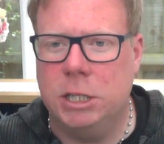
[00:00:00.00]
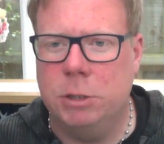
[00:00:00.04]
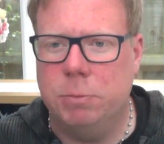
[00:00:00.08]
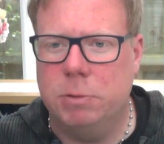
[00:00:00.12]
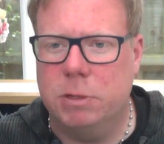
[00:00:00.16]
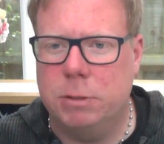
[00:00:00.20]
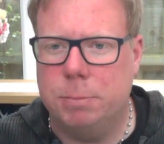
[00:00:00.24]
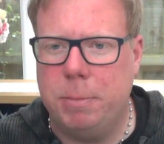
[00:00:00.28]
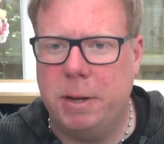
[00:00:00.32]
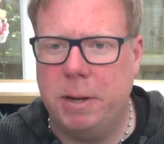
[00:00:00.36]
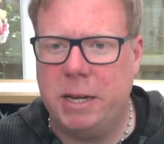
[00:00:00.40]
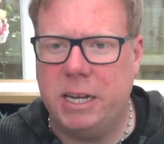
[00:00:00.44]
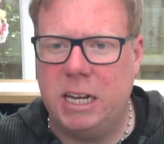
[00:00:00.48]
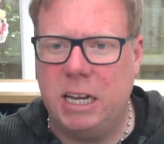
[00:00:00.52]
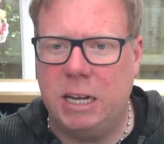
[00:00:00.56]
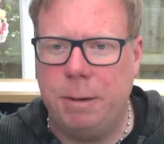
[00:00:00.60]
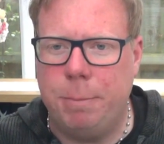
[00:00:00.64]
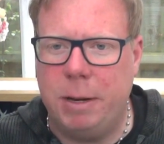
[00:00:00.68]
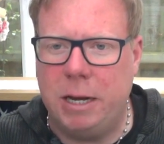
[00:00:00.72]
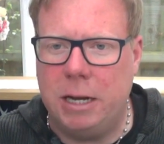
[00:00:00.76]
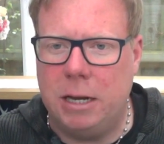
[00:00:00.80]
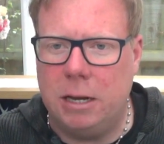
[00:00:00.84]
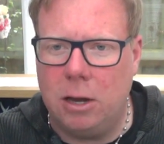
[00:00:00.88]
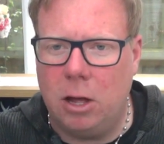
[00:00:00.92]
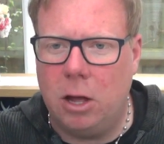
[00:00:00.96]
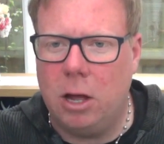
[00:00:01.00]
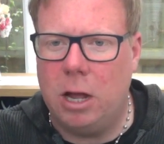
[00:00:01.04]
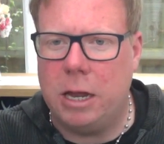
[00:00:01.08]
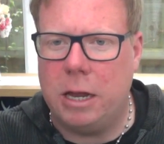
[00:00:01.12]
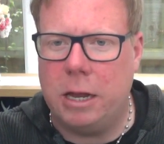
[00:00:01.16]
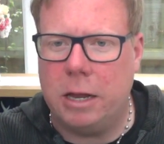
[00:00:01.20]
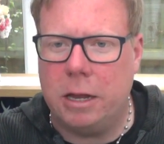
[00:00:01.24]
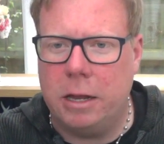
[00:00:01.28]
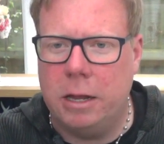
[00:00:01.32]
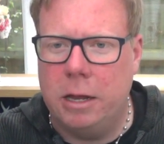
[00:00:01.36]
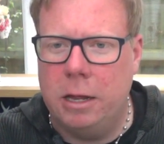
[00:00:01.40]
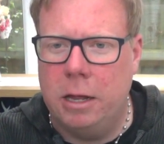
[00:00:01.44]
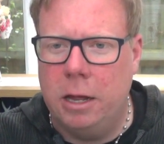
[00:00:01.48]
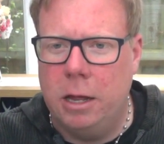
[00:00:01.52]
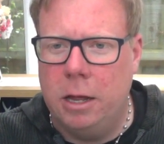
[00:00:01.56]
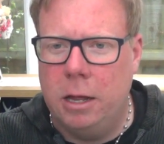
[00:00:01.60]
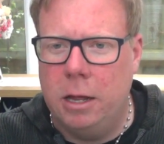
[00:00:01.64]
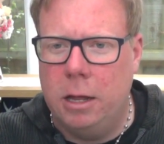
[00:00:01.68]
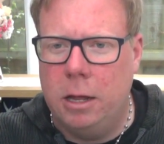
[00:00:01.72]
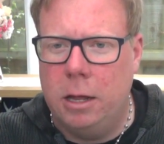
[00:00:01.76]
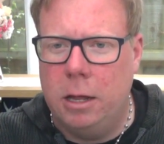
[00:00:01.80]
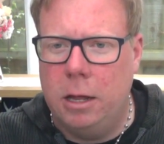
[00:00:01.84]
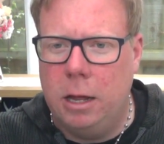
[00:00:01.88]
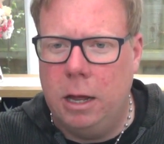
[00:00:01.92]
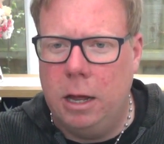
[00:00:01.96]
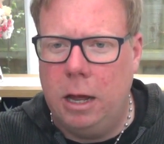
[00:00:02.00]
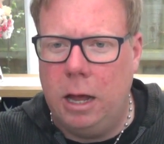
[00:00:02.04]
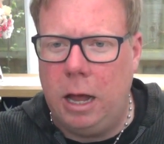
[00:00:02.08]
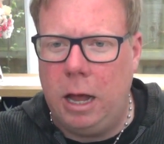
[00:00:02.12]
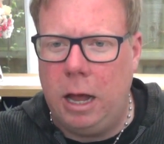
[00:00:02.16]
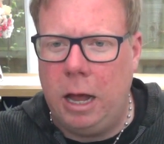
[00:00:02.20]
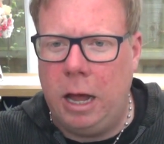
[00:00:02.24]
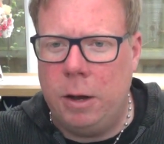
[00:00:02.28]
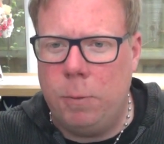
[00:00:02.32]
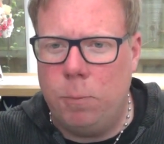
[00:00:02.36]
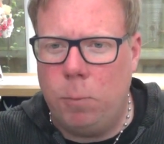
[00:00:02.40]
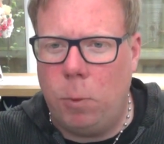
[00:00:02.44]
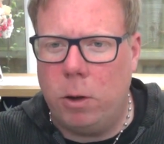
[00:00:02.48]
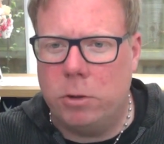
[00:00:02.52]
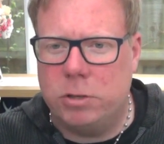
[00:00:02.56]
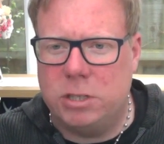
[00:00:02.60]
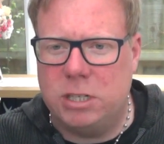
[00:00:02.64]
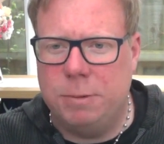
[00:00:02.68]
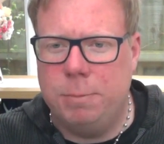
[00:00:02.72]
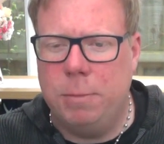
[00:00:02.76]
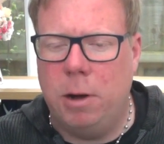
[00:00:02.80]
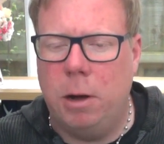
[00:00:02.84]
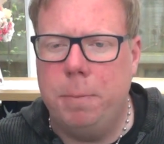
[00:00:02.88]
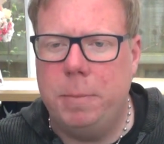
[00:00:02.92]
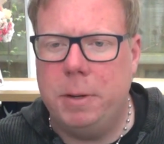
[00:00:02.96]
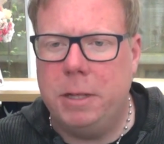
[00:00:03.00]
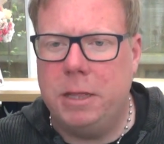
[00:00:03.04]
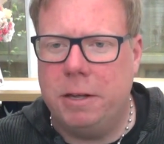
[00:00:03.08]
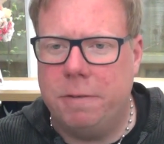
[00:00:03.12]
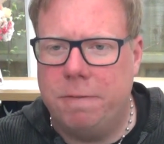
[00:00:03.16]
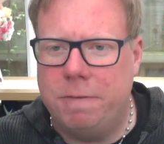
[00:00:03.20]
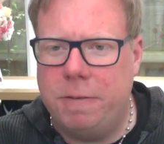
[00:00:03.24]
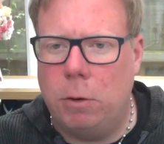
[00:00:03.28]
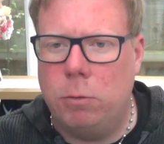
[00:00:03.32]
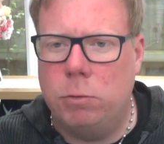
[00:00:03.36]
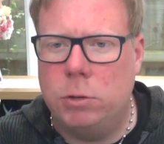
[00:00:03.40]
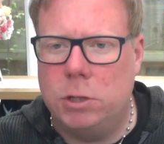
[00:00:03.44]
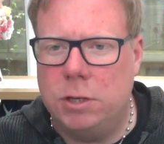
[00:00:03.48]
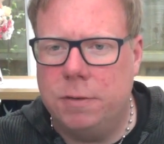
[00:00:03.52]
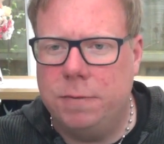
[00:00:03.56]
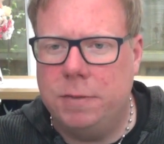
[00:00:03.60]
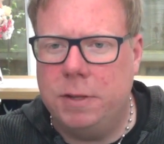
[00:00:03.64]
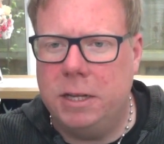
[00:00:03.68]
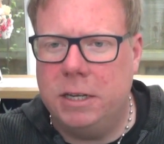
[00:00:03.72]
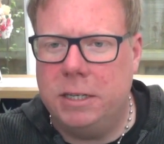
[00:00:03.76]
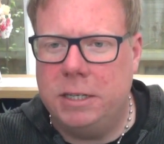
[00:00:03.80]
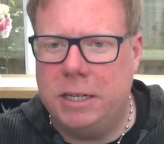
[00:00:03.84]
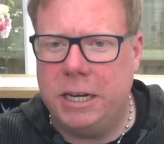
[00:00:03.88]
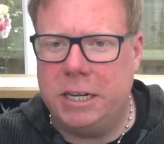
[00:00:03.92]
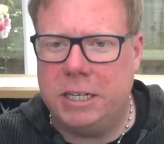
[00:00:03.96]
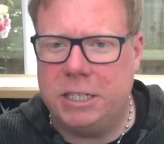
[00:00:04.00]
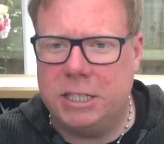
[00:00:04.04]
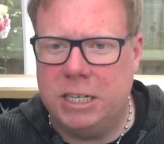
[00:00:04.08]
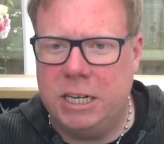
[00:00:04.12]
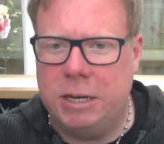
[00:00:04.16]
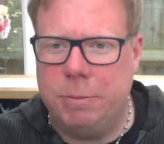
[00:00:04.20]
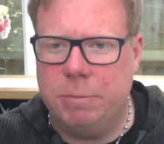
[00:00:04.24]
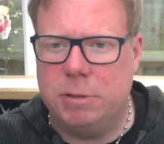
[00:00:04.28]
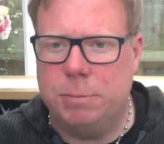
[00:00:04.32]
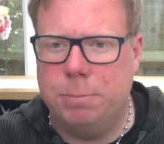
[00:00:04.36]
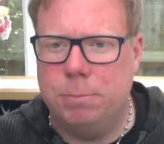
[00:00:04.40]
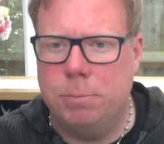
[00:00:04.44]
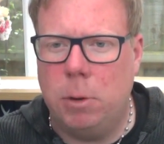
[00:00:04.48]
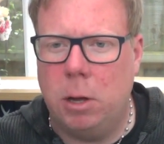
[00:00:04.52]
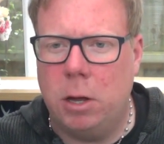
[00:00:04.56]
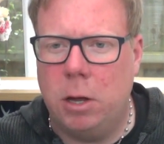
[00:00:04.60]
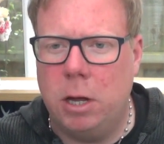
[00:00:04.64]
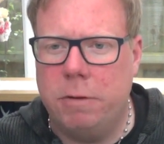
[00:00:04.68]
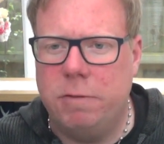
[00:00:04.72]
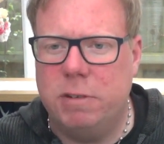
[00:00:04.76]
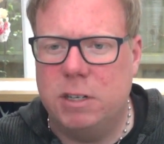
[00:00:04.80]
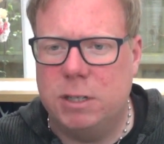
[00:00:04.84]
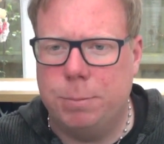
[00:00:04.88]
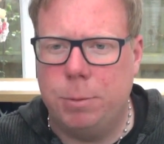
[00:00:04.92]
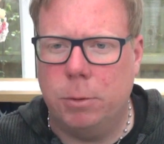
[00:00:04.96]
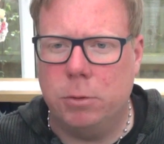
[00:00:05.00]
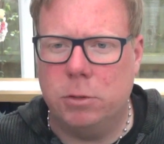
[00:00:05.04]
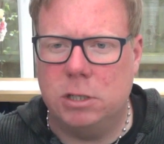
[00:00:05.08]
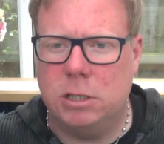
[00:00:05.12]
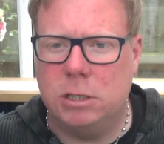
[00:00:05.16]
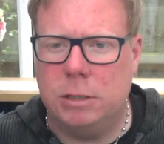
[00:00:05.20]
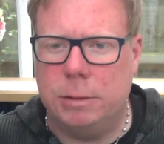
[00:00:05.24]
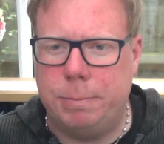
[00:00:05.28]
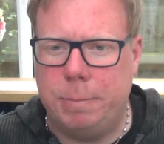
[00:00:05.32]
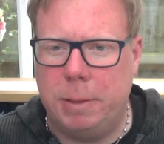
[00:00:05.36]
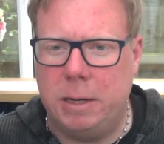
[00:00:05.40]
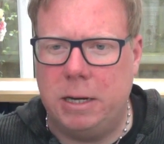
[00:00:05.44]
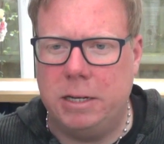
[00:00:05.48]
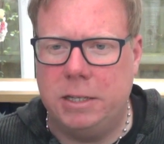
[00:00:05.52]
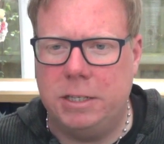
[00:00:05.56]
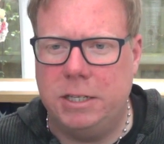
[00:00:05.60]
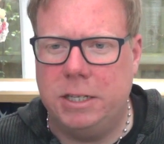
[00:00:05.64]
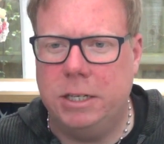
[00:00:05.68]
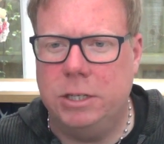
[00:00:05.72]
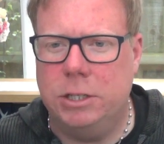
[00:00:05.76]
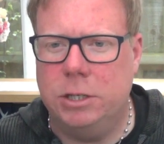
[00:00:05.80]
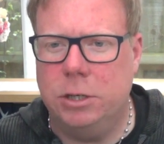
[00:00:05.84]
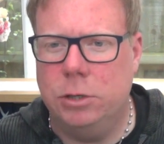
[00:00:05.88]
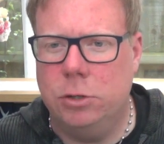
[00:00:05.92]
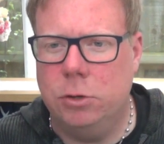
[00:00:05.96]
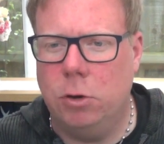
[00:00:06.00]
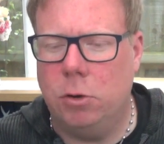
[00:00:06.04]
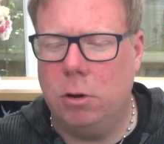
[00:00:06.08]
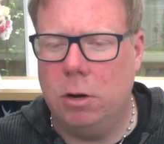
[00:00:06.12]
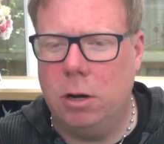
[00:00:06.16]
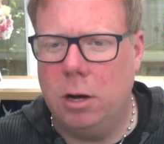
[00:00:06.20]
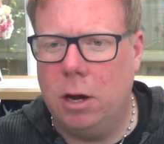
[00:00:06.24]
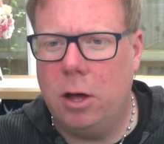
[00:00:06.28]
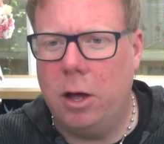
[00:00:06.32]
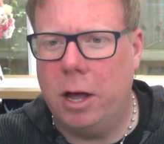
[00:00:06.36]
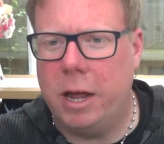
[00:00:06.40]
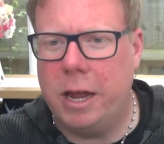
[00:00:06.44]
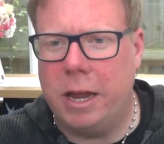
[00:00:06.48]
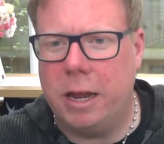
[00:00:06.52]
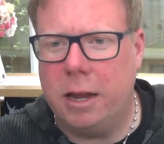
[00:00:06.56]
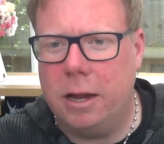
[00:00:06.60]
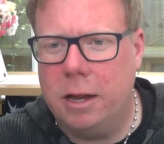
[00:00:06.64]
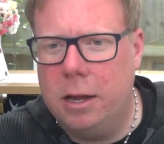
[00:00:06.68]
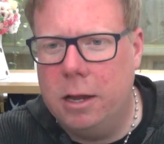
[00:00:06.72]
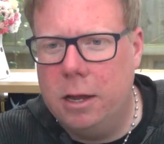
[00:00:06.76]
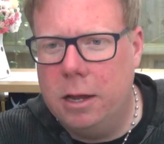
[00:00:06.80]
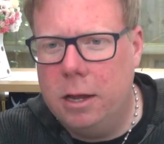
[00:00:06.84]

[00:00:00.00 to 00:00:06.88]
that was making me lie. And whilst it might be the fault of the addiction, it was my responsibility to not lie.